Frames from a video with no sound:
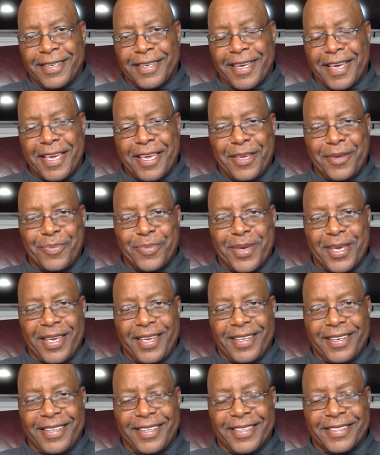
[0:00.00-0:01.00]

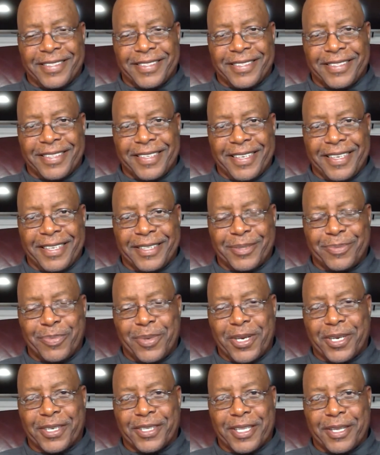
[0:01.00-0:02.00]
Amen. It's
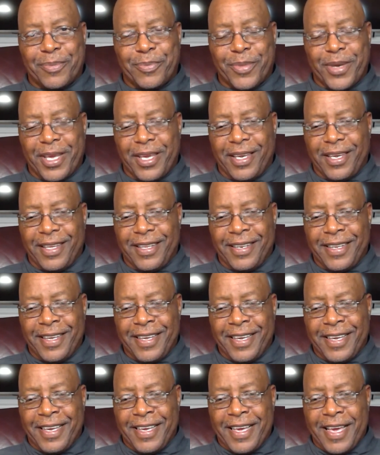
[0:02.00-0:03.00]
bigger than man.
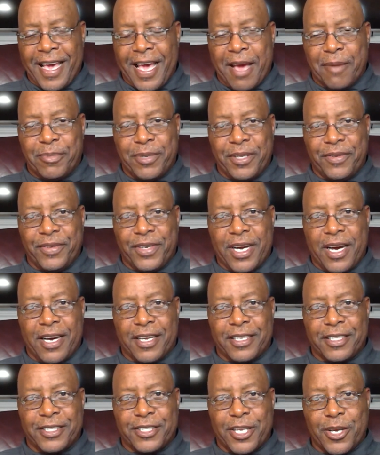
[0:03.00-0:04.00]
I believe
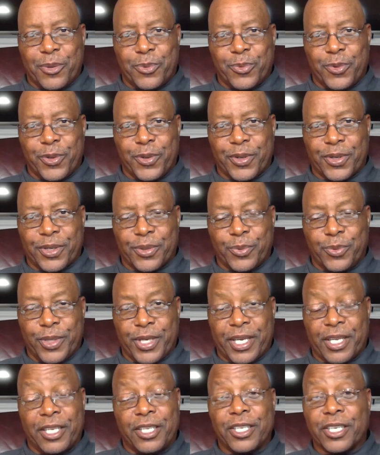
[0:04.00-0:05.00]
God is at work. We
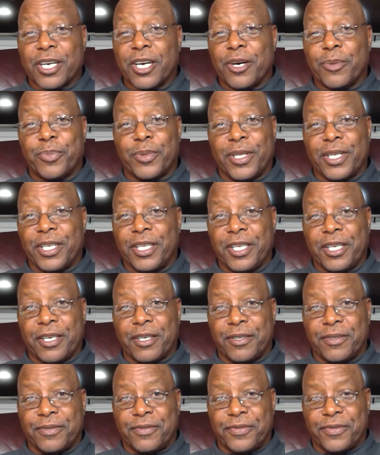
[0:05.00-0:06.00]
can look up and live.
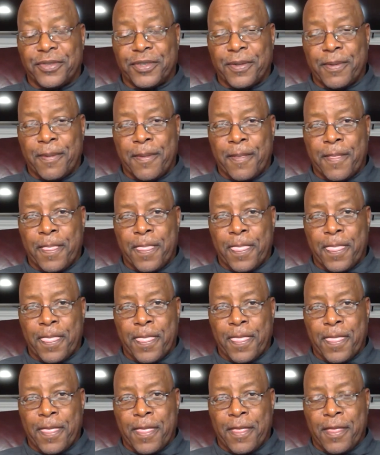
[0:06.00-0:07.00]

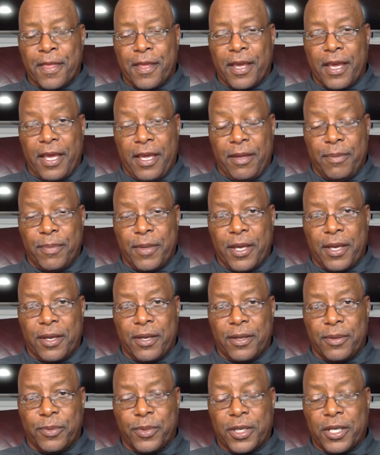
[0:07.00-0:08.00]
Amen.
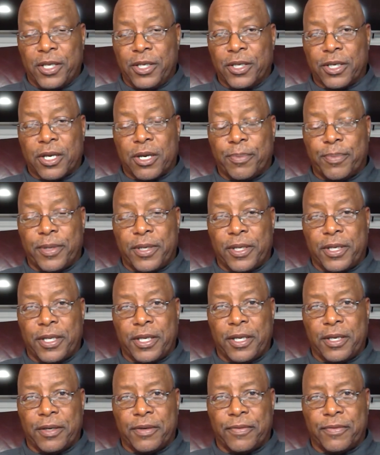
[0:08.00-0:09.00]
We can look up and
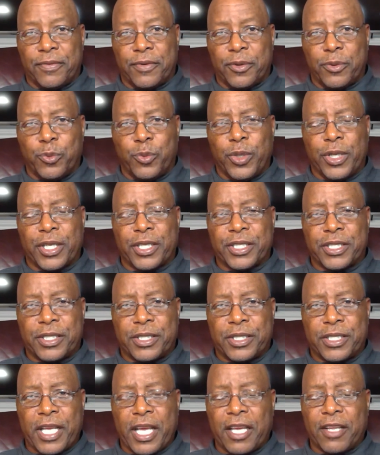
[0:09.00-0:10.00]
live. We can
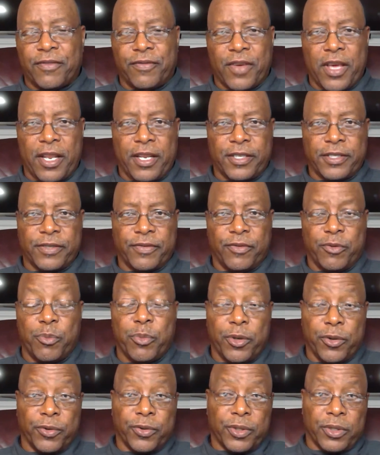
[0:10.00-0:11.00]
take advantage of a
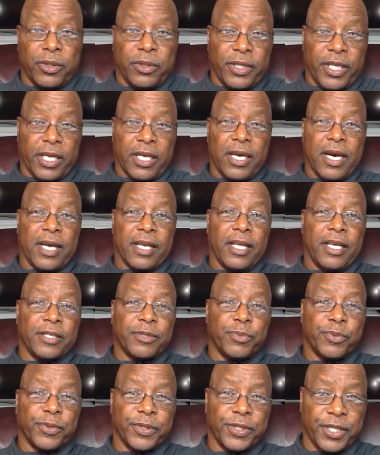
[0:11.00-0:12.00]
miracle that God has
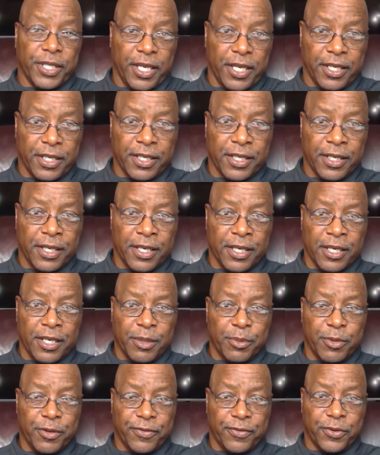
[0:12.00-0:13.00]
presented
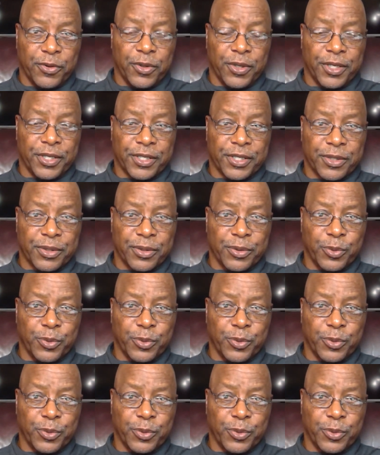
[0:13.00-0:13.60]
before us.